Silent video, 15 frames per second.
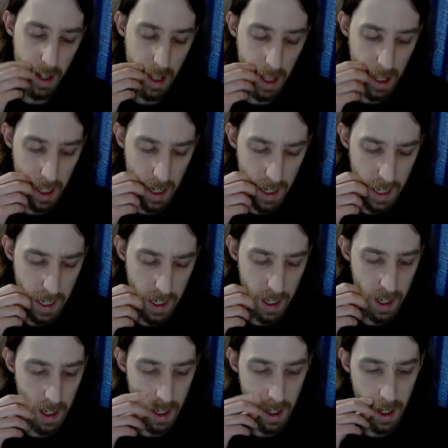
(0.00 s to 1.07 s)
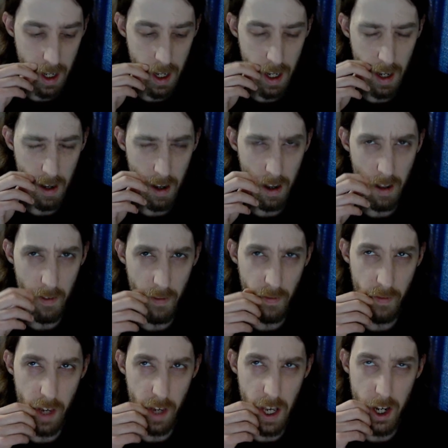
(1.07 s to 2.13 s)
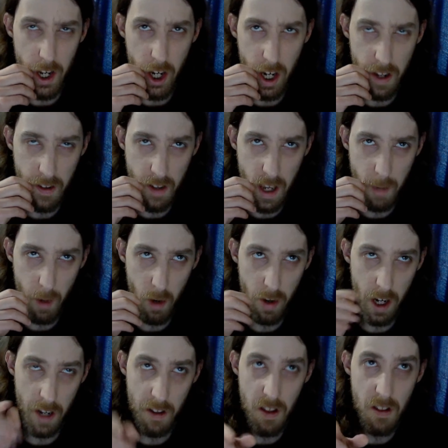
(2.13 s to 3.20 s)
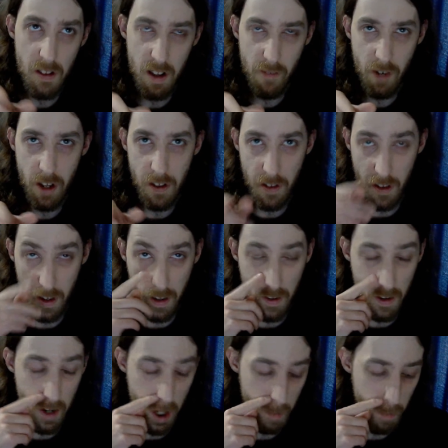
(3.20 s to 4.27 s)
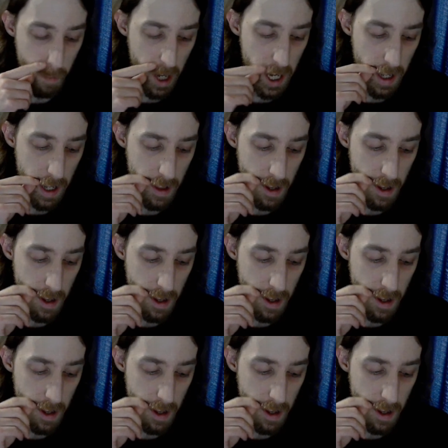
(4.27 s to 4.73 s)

like VHS came out in 1976 in Japan,